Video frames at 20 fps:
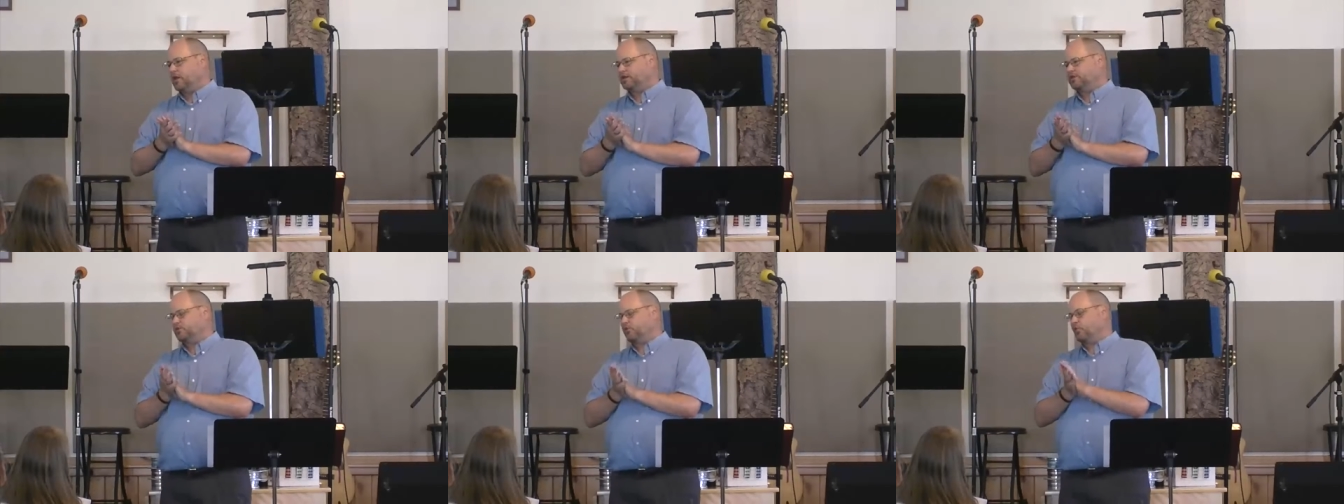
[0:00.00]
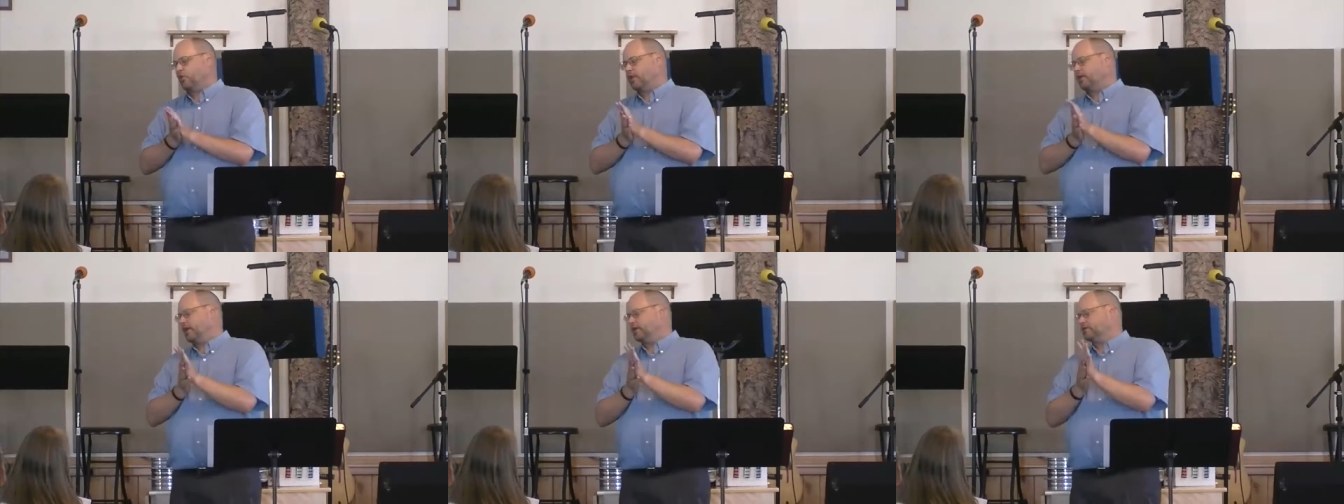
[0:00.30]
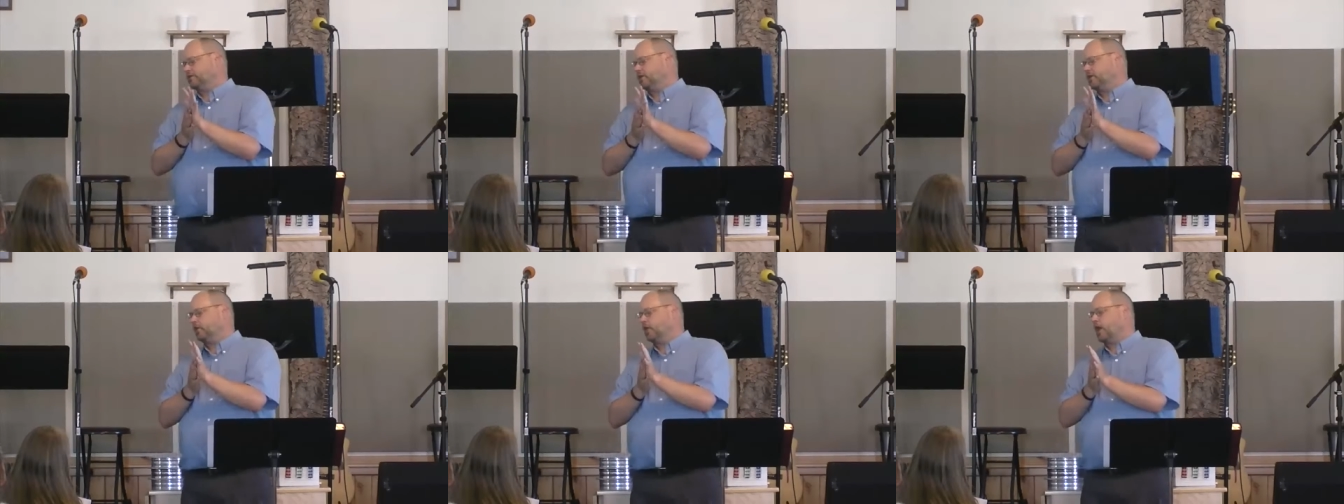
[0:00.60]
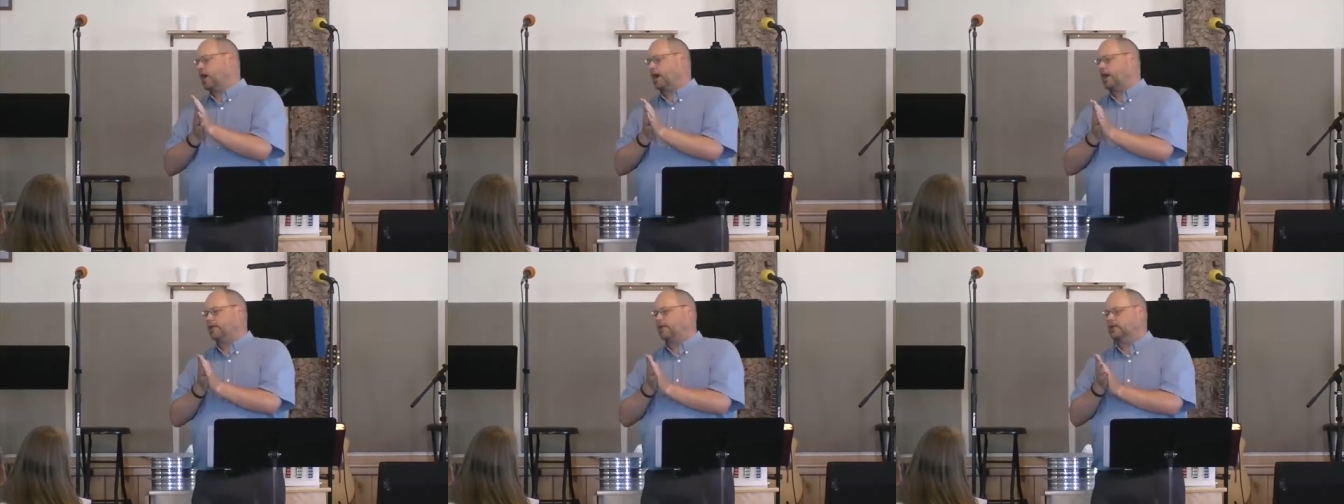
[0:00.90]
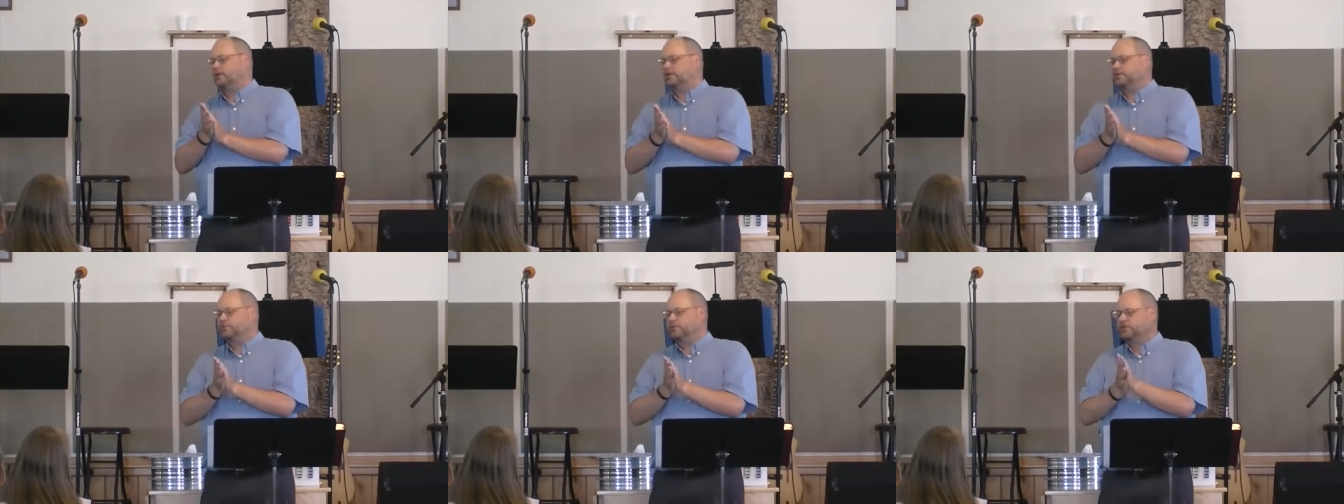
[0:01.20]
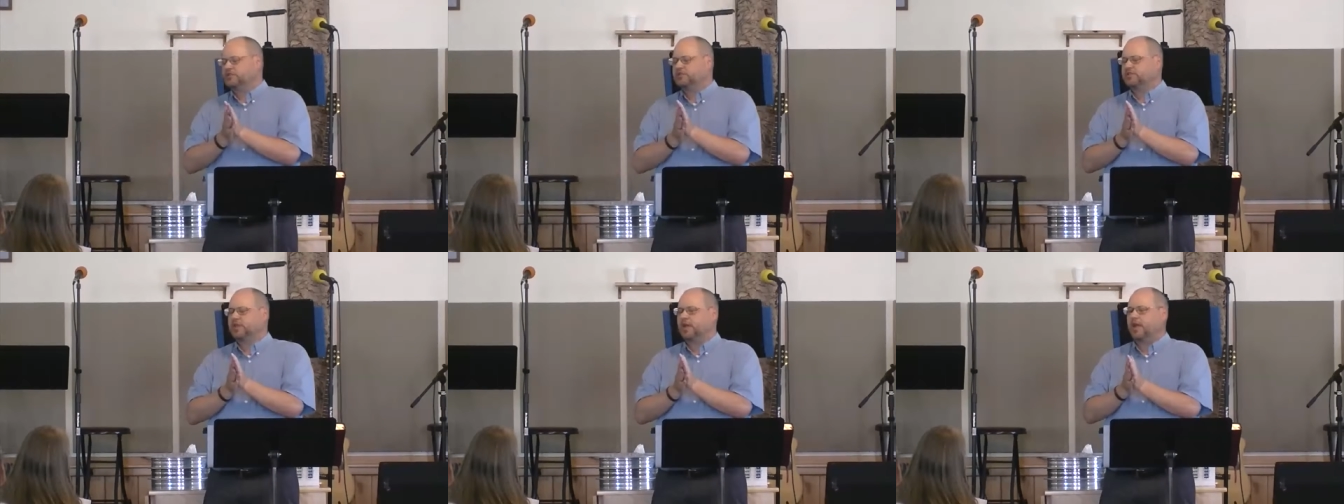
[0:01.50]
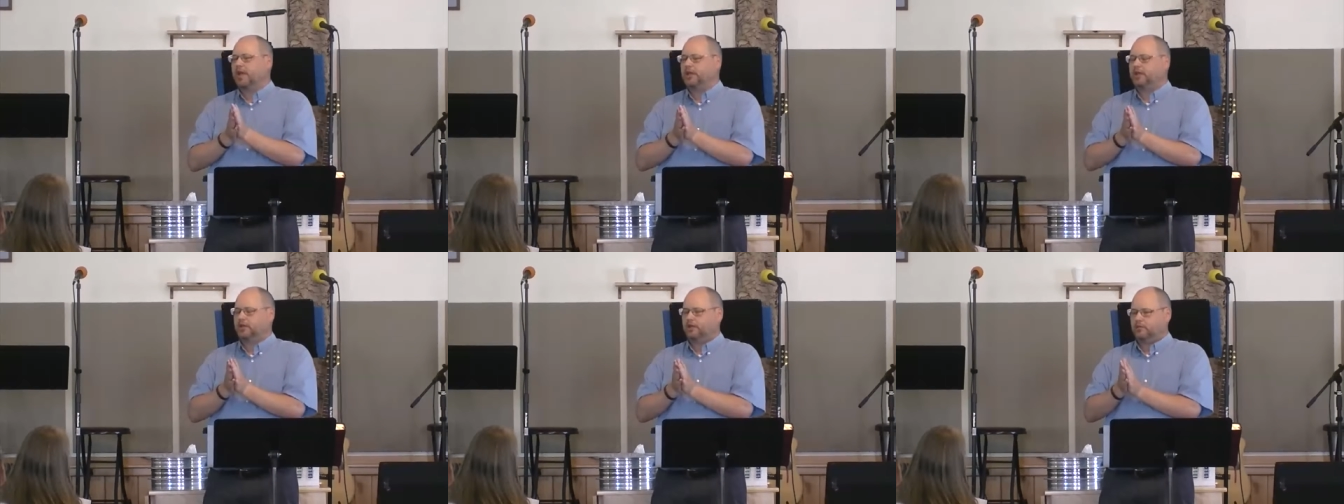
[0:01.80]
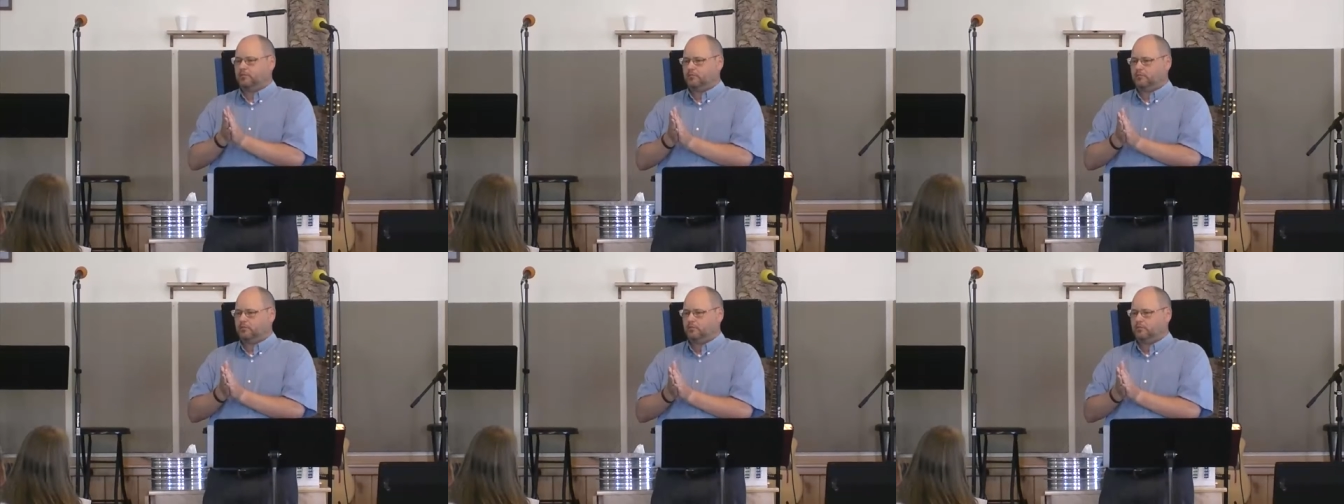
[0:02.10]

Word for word: That's a, that's a lie. That's a mistake.